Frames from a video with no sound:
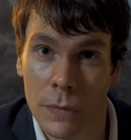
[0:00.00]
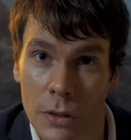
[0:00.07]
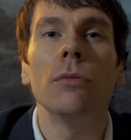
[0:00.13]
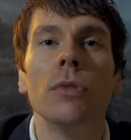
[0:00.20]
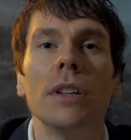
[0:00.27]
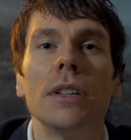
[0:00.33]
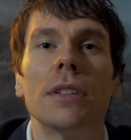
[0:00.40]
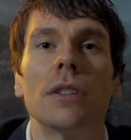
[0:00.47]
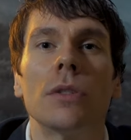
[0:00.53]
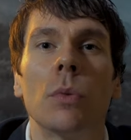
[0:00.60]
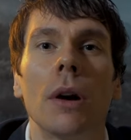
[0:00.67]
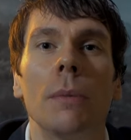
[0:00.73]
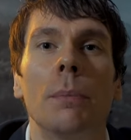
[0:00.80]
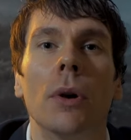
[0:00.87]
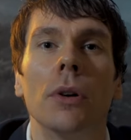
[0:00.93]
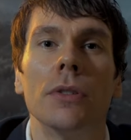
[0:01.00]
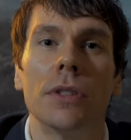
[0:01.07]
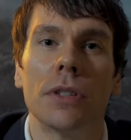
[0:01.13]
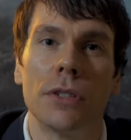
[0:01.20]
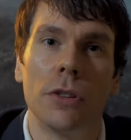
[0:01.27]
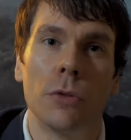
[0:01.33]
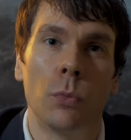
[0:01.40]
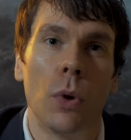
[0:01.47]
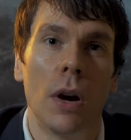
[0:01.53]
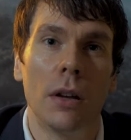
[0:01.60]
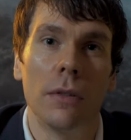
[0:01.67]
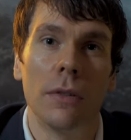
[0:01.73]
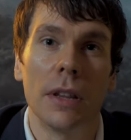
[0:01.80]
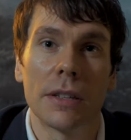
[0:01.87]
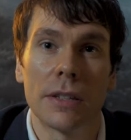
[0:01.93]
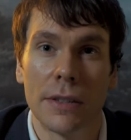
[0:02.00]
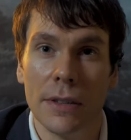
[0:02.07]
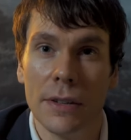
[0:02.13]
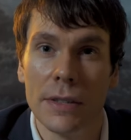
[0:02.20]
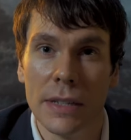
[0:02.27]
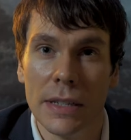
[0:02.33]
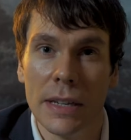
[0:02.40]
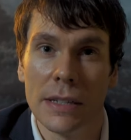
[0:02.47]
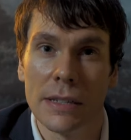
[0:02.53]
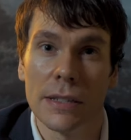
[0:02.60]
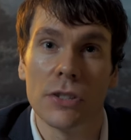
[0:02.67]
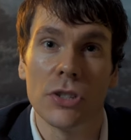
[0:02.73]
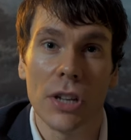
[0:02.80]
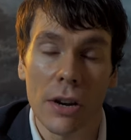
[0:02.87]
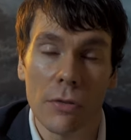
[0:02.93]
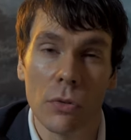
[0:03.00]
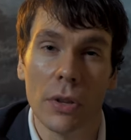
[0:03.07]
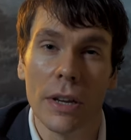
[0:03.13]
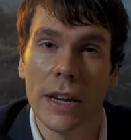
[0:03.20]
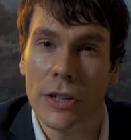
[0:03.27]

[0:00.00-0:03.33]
Two reasons why bonds has done well over the last 30 years: in general,